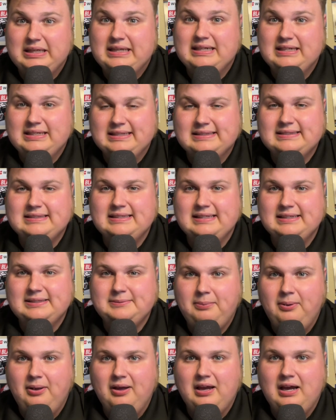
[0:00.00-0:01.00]
It is this
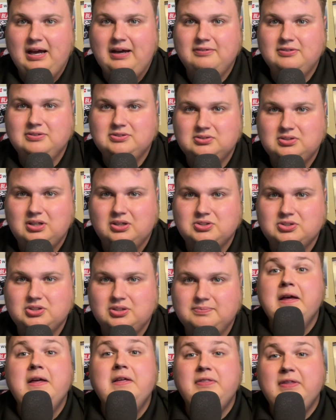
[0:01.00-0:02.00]
playoff
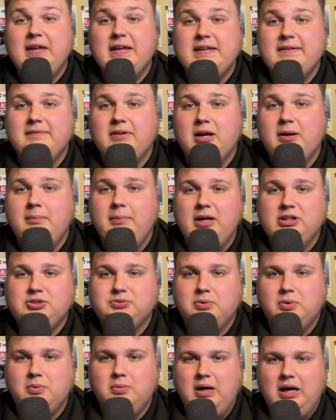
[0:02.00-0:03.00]
structure. Thank you very much
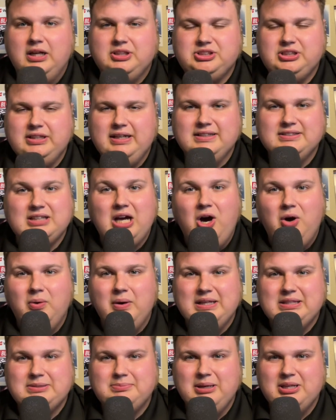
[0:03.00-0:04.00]
for watching. As
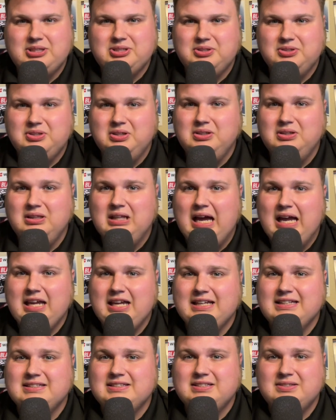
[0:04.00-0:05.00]
always, make sure to
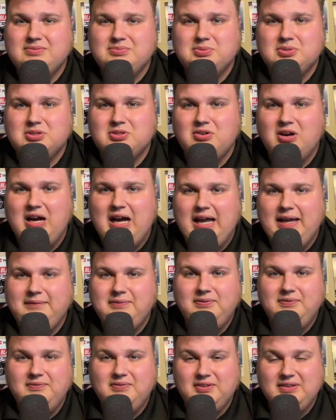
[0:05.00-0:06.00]
like and subscribe
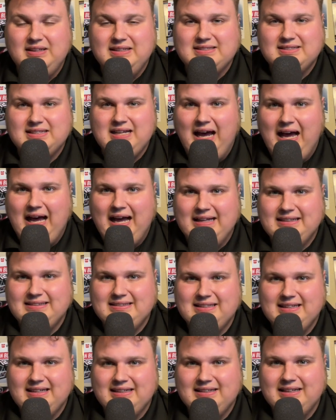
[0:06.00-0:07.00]
for this
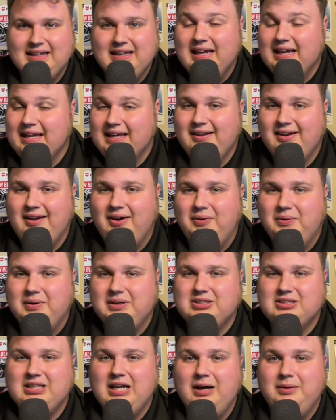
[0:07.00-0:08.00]
content. It
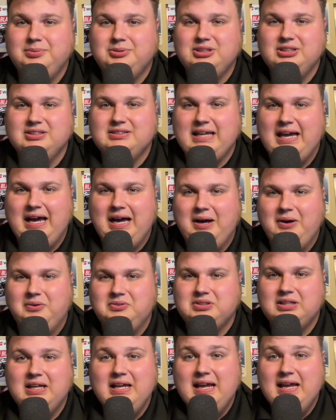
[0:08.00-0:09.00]
always helps us
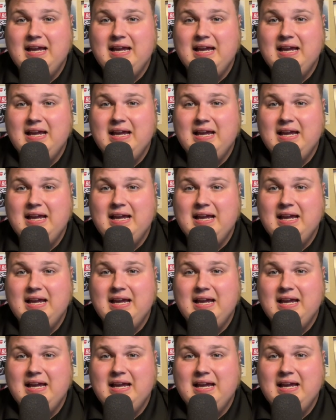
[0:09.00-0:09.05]
out.